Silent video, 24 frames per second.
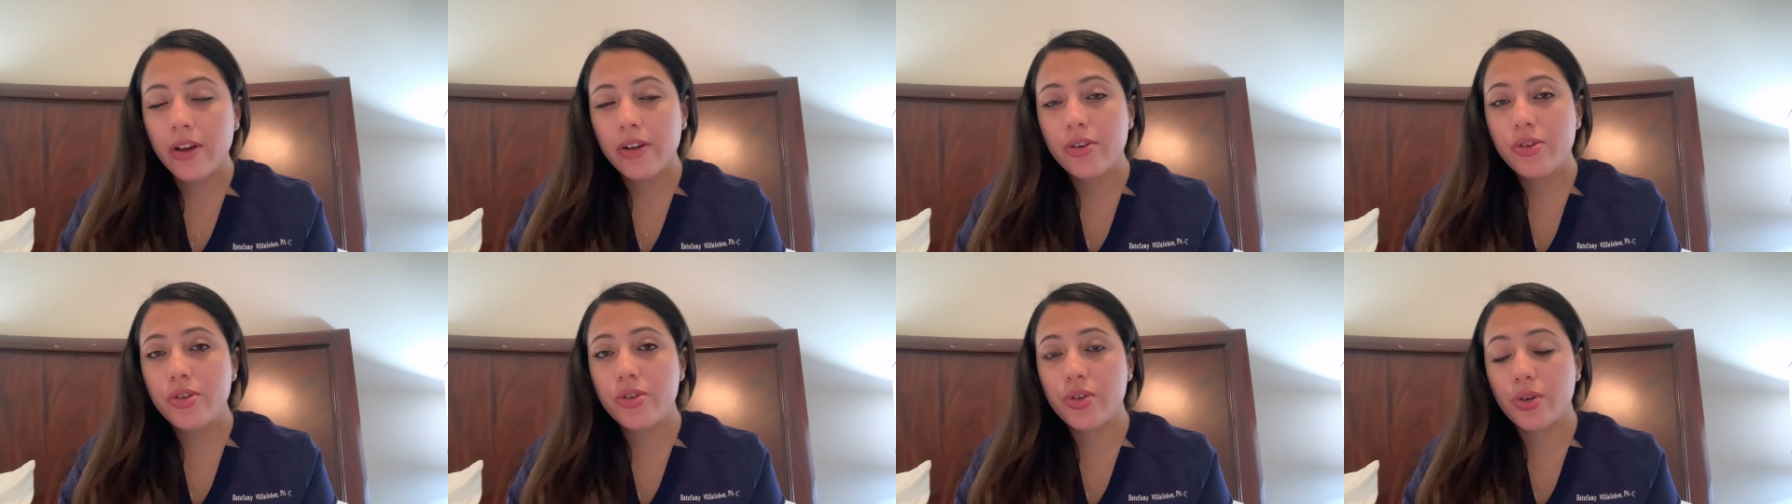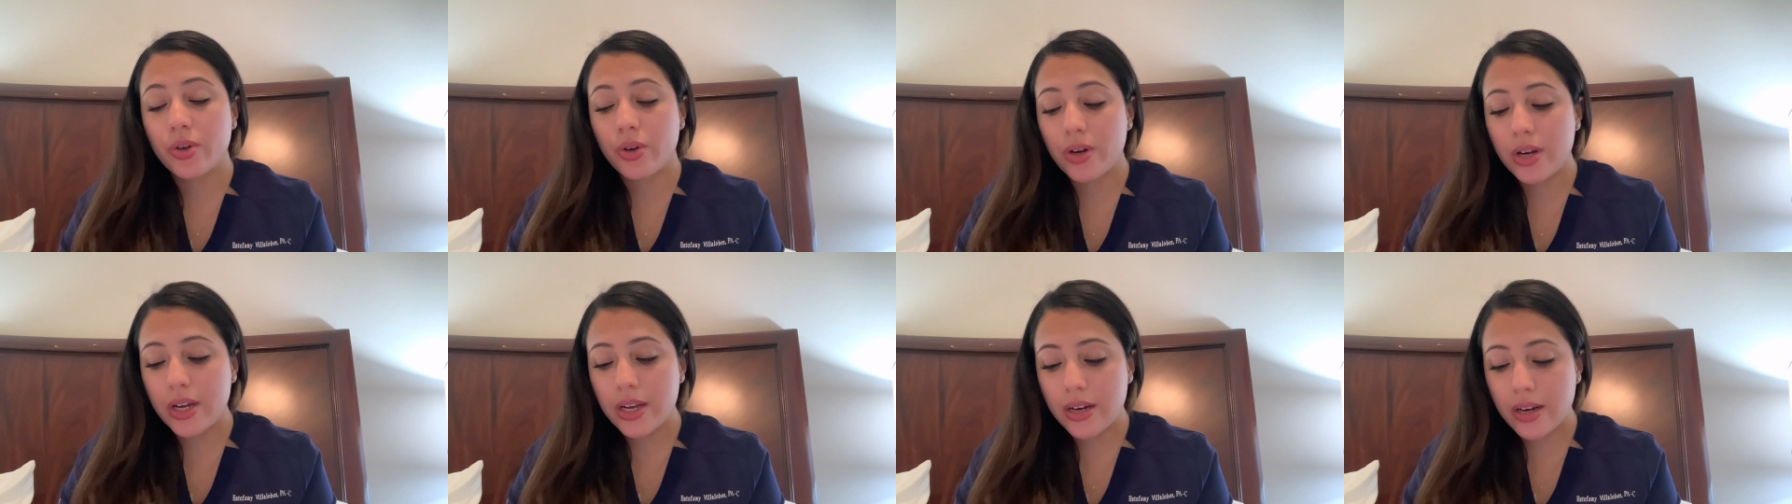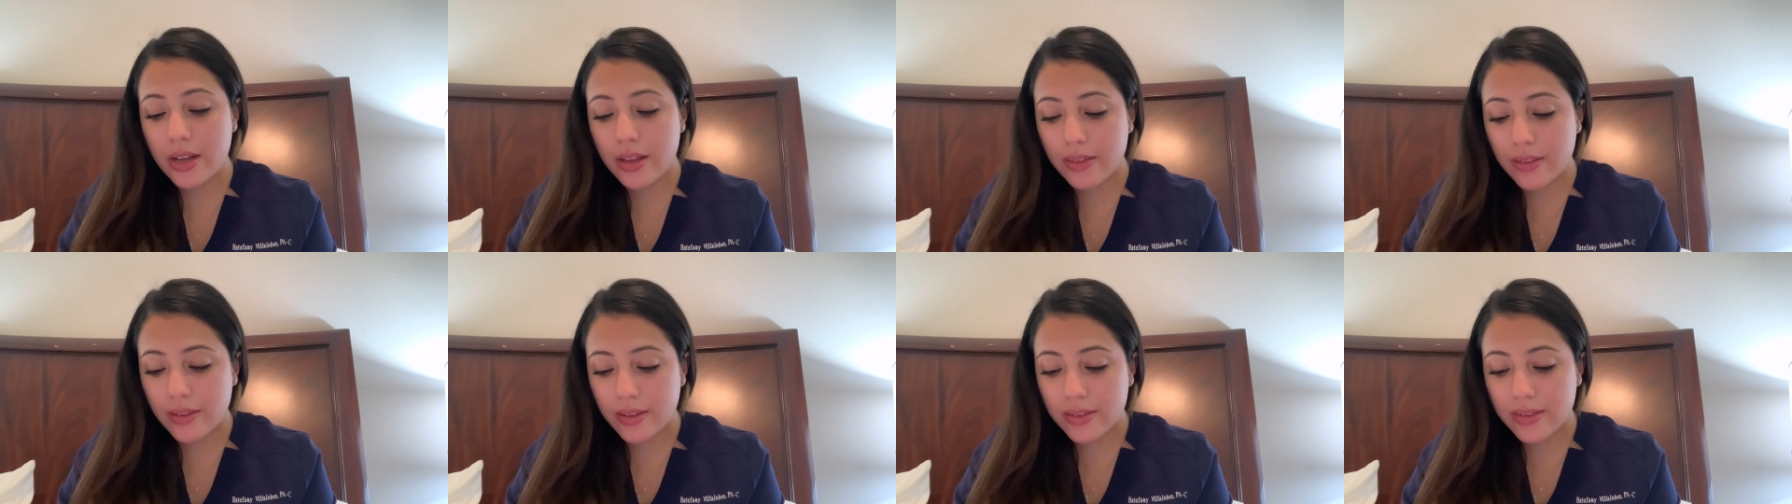During
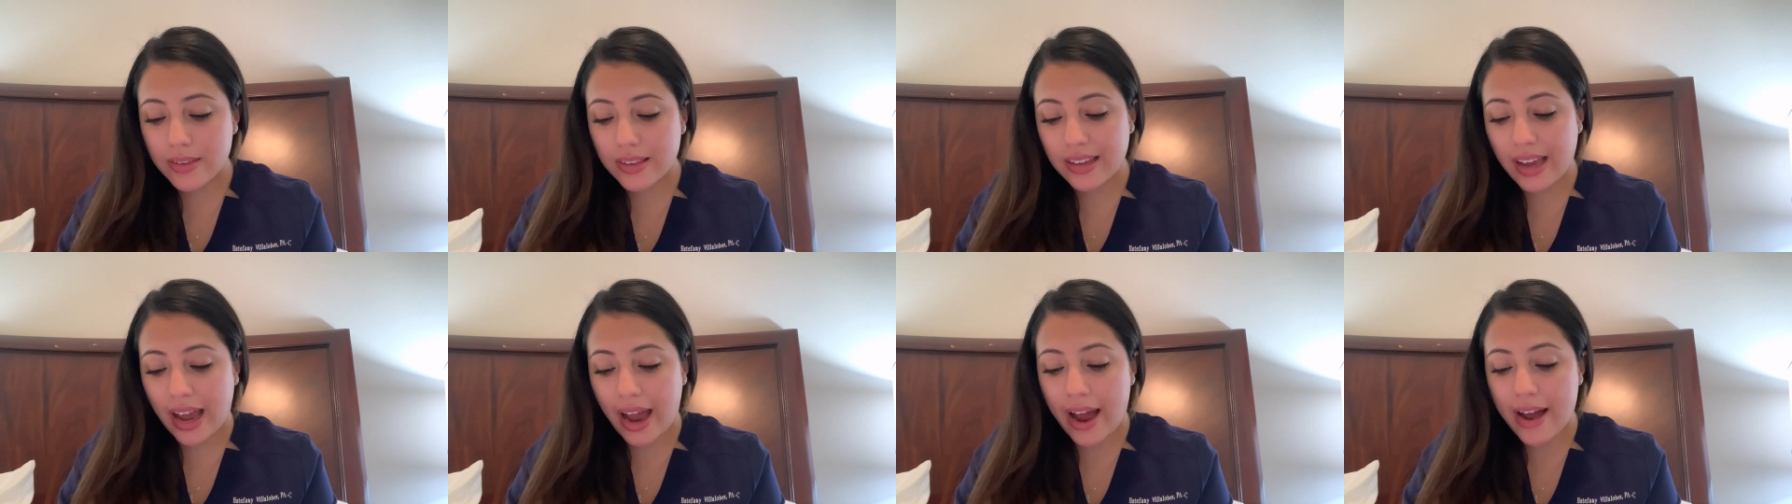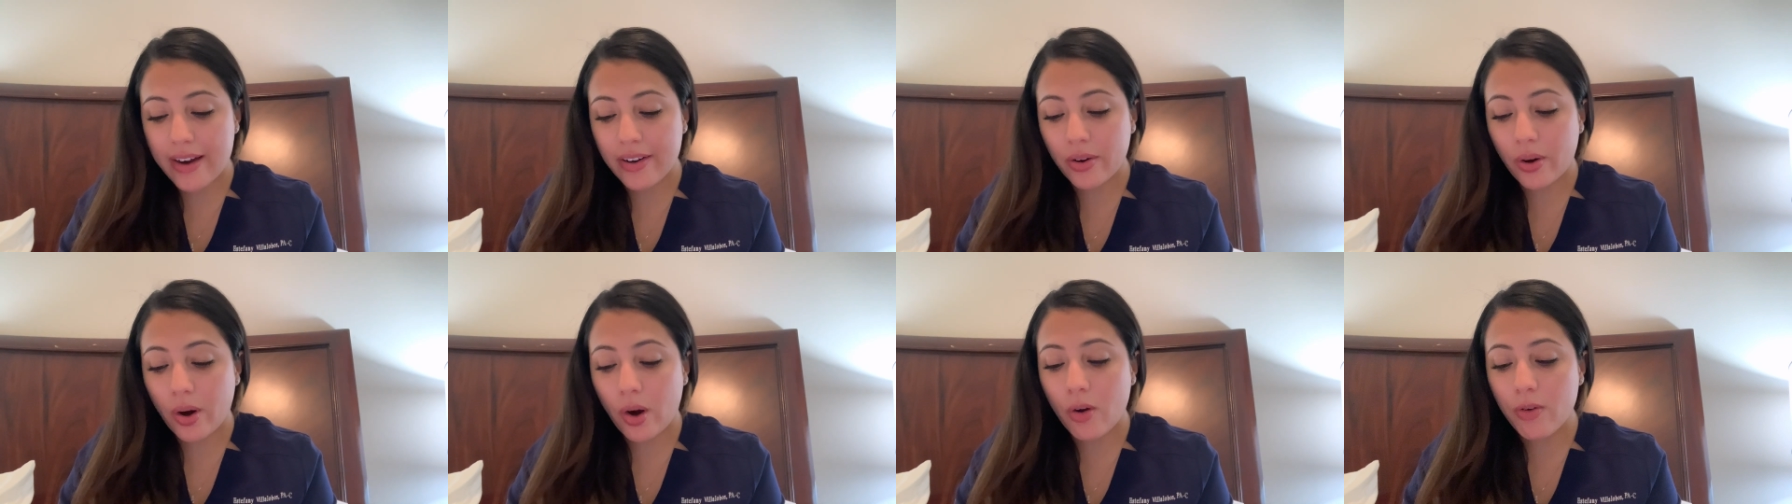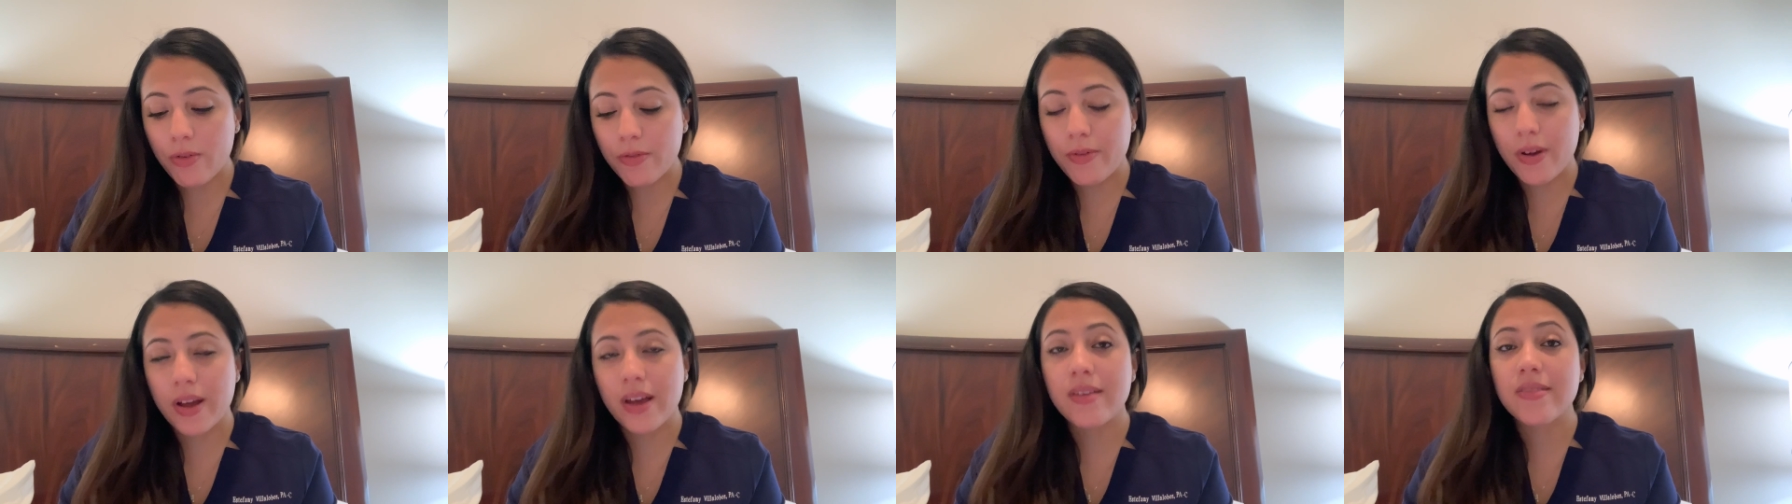this catarrhal
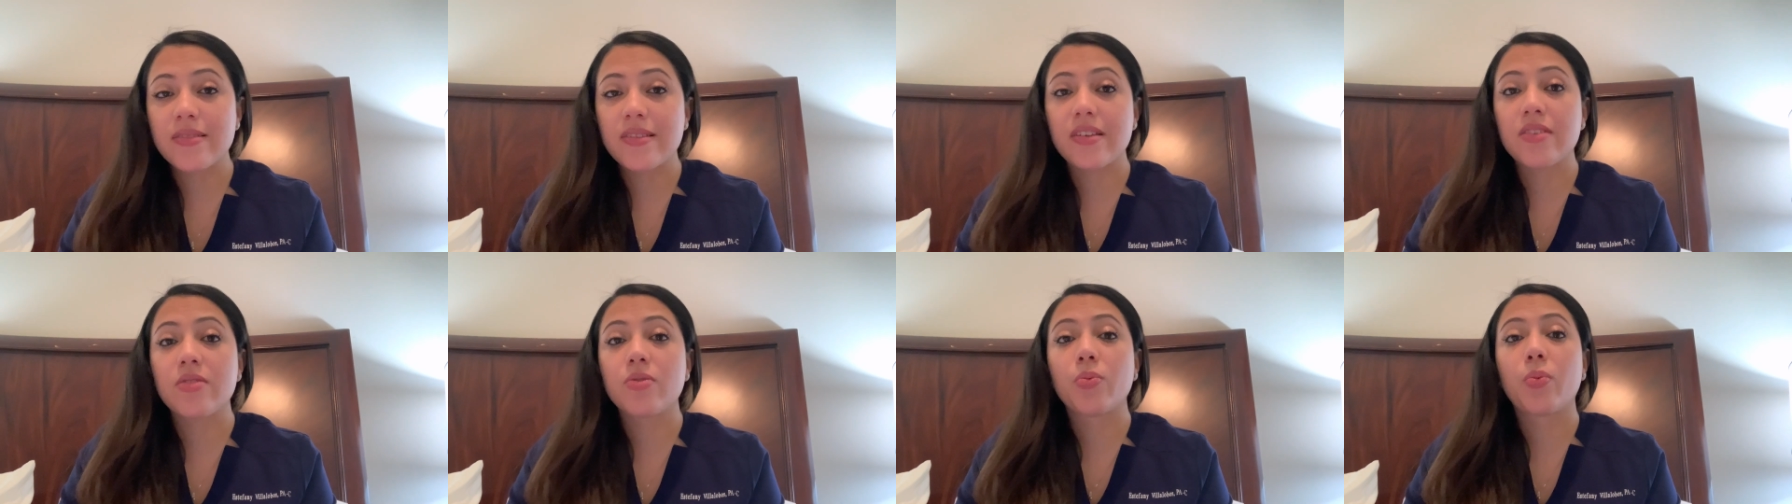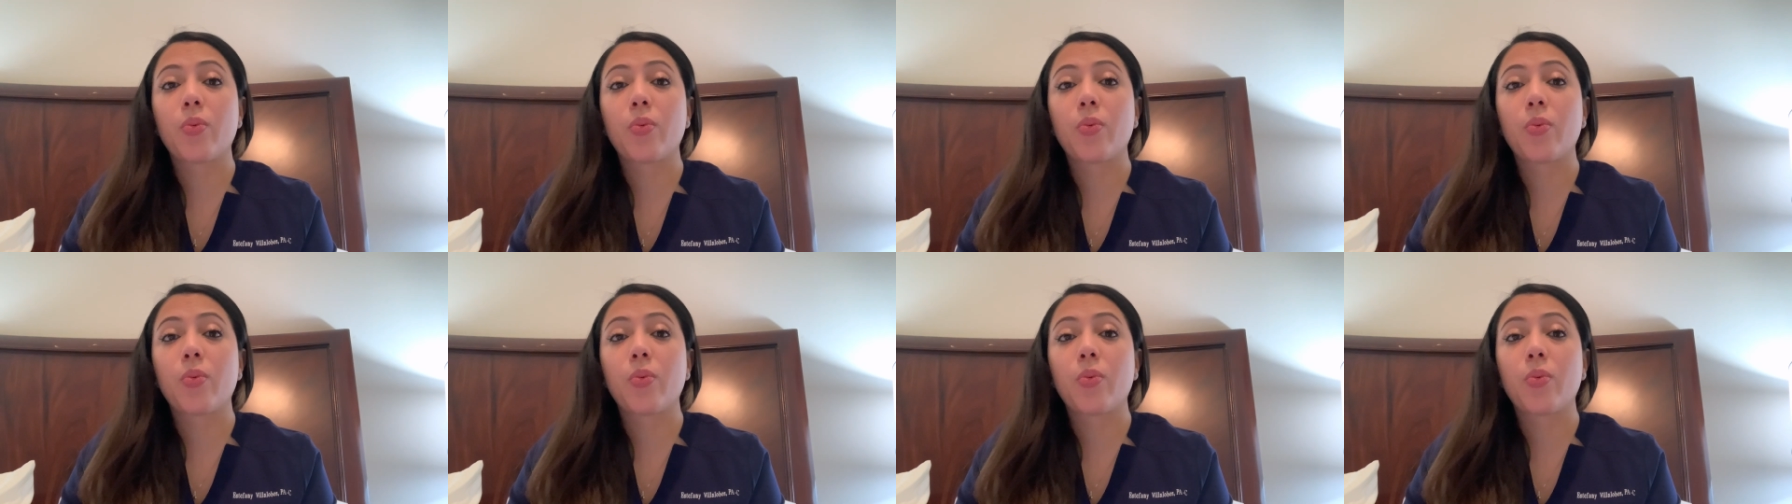phase is